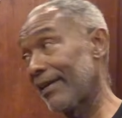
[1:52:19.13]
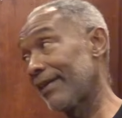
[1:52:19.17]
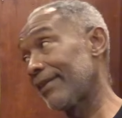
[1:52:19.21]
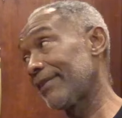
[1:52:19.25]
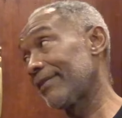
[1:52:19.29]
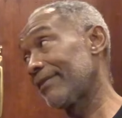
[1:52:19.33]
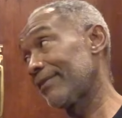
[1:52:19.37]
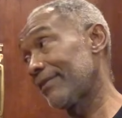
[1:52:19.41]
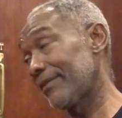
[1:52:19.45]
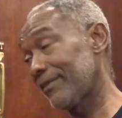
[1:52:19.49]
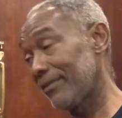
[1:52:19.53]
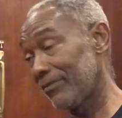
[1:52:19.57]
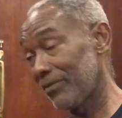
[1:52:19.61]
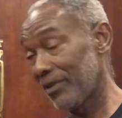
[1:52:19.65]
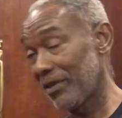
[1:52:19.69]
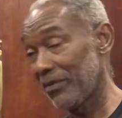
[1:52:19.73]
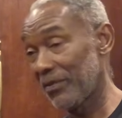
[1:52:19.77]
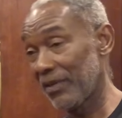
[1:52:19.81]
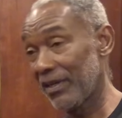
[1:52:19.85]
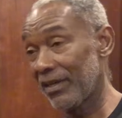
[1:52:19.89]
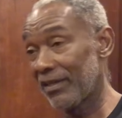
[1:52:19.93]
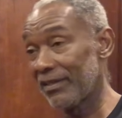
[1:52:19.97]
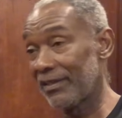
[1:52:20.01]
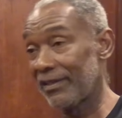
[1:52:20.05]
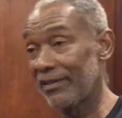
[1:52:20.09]
And when
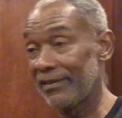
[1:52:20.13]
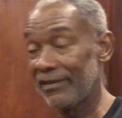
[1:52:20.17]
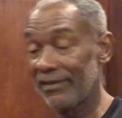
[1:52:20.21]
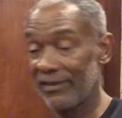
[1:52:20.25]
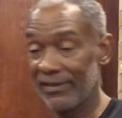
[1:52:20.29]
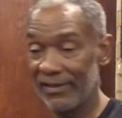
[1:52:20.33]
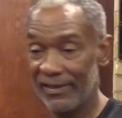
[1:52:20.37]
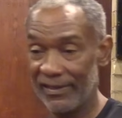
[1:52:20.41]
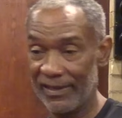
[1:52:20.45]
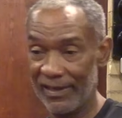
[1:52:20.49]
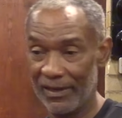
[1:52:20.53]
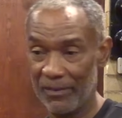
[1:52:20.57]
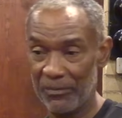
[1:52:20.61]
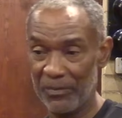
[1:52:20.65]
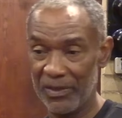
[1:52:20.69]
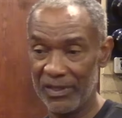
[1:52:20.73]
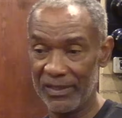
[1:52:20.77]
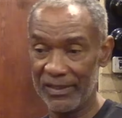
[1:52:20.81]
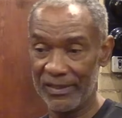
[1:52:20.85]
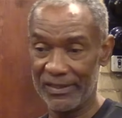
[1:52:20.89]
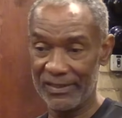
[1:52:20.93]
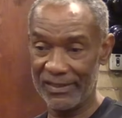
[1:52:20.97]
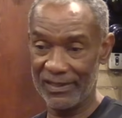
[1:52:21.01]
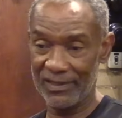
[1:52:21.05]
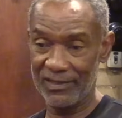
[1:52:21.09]
we got into the
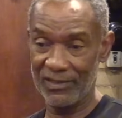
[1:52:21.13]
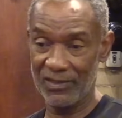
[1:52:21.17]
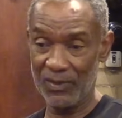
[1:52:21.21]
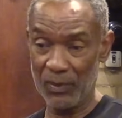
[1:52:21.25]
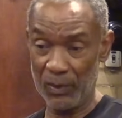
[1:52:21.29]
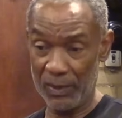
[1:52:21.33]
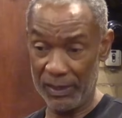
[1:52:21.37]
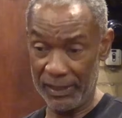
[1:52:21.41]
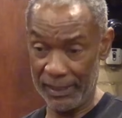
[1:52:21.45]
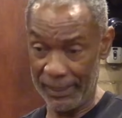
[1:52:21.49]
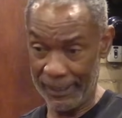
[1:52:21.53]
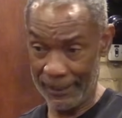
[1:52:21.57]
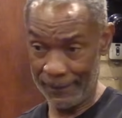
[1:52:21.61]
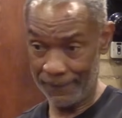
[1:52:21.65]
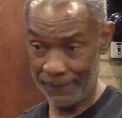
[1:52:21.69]
ambulance and so on.